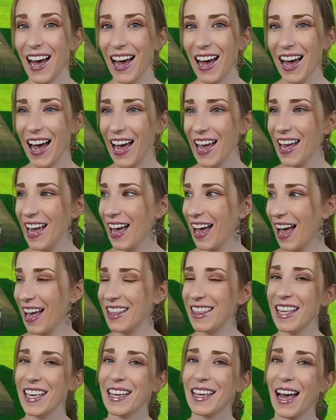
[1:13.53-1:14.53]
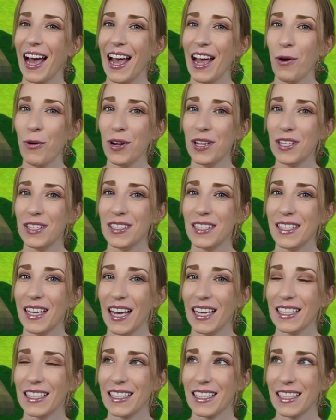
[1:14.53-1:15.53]
I think I always
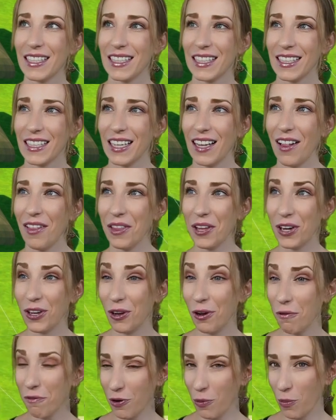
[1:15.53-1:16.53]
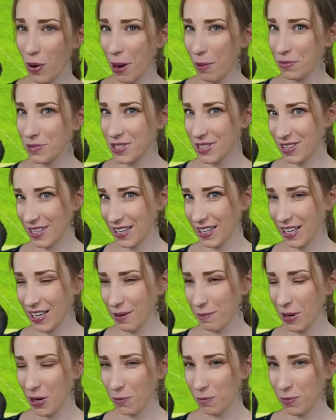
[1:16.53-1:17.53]
get a little overwhelmed thinking
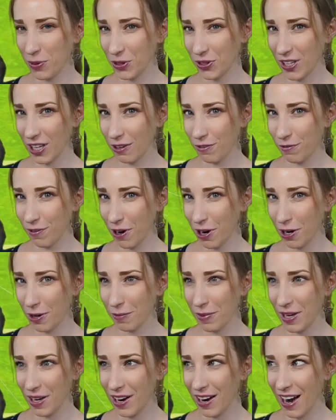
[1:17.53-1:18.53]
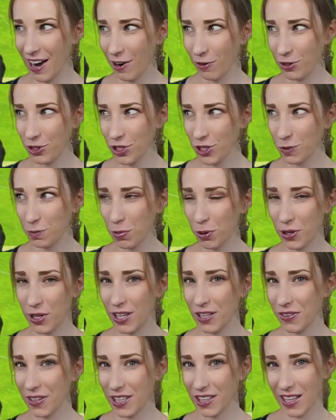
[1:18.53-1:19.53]
about building a farm, and I don't just put
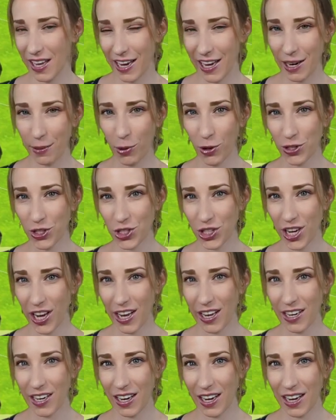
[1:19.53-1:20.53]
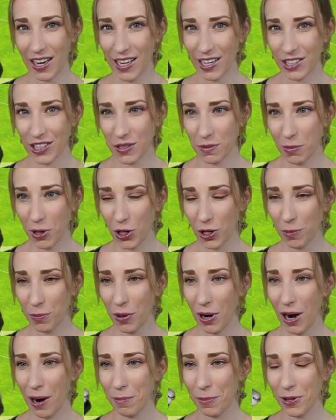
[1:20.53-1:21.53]
in like the animal shed on a smaller
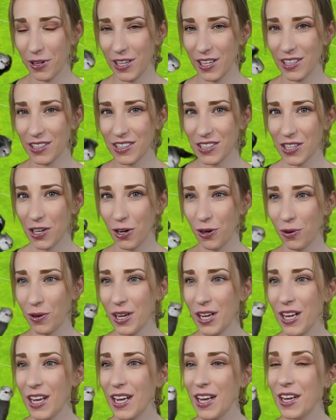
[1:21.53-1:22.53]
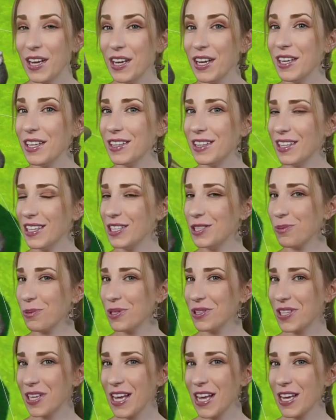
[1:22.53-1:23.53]
property. So this
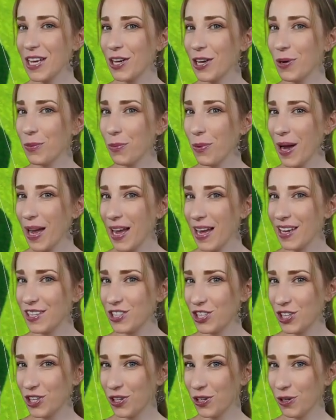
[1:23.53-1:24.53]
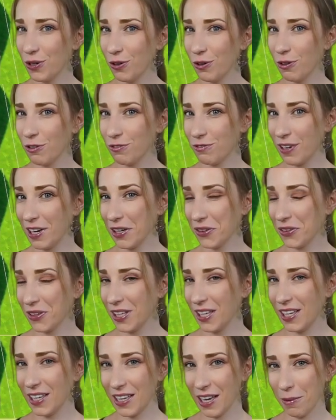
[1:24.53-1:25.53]
was a good way to
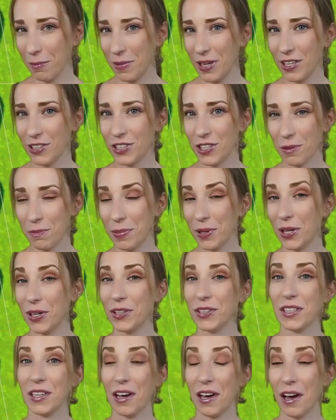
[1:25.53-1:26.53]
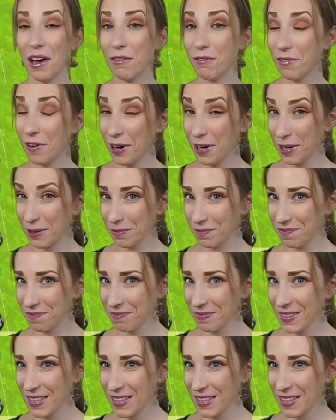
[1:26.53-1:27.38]
finally get me to build a farm.